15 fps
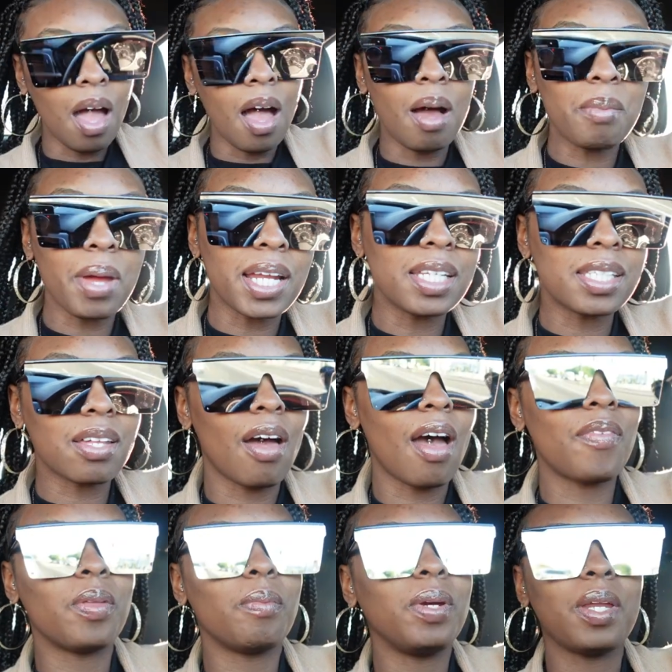I'm like, it's gonna
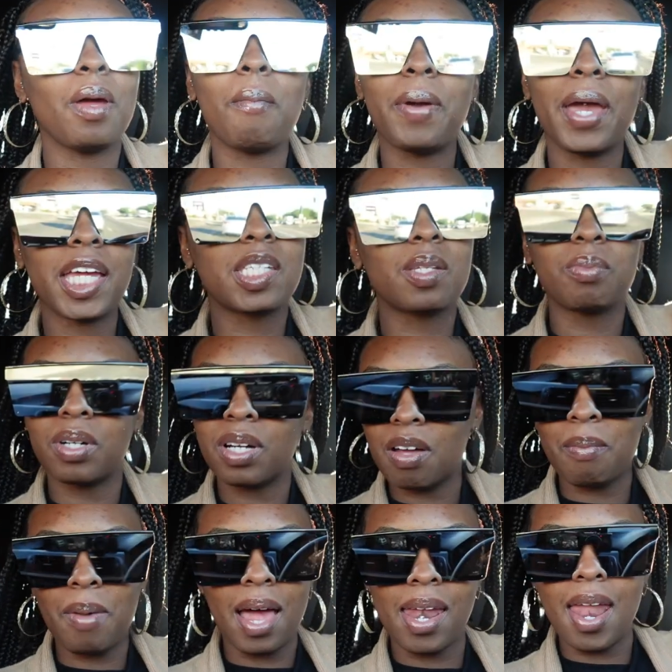have to be the best book
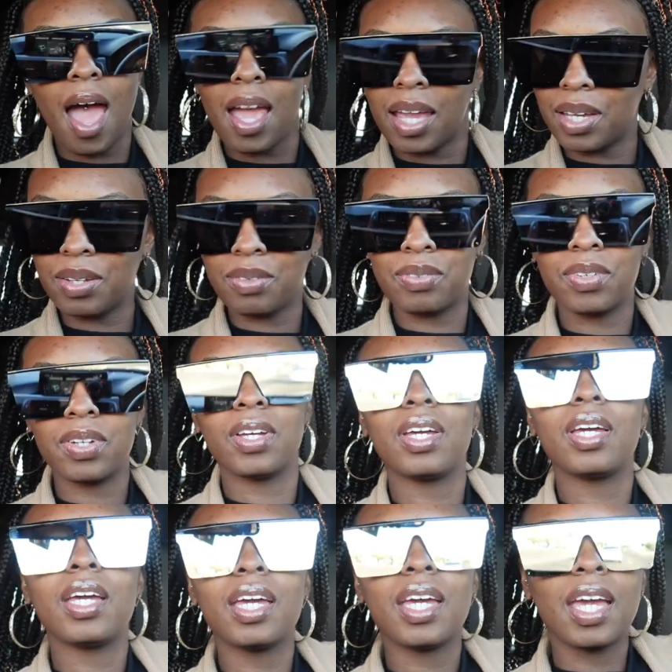of my life
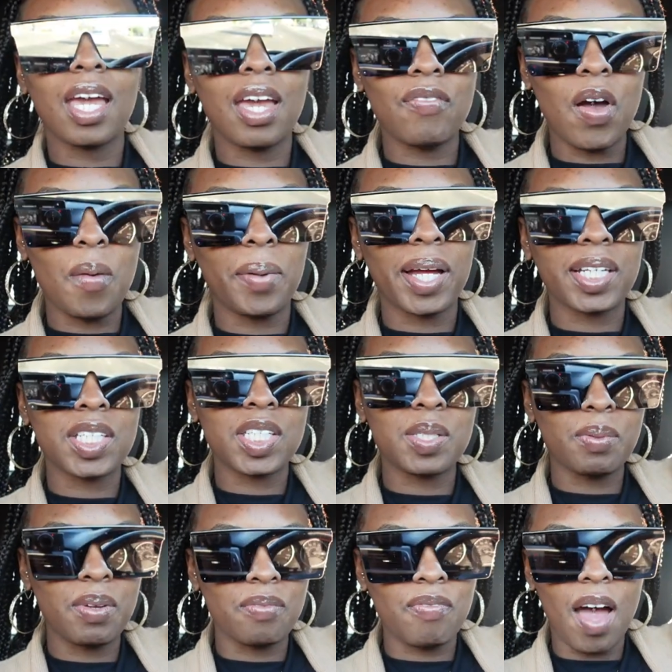if I'm about to
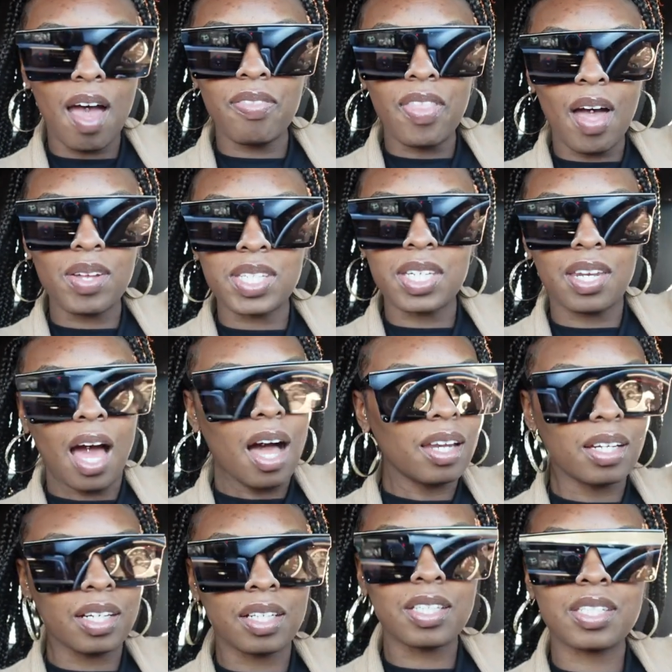spend
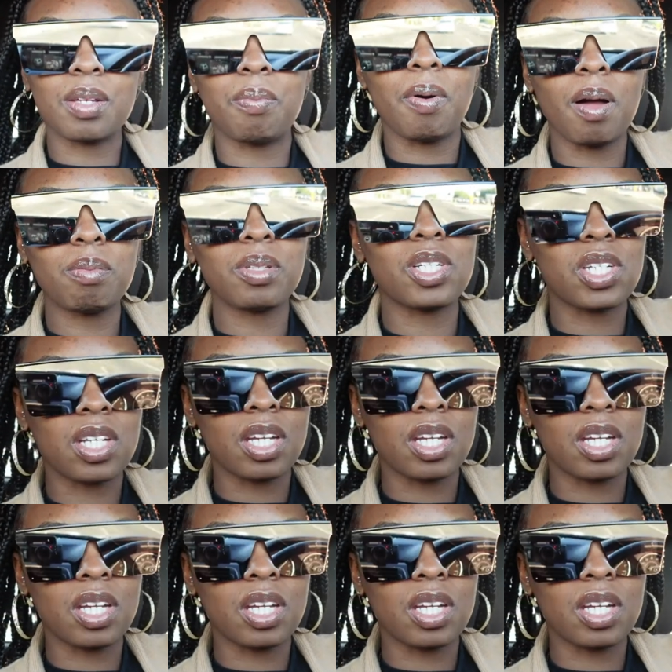$5,000 to publish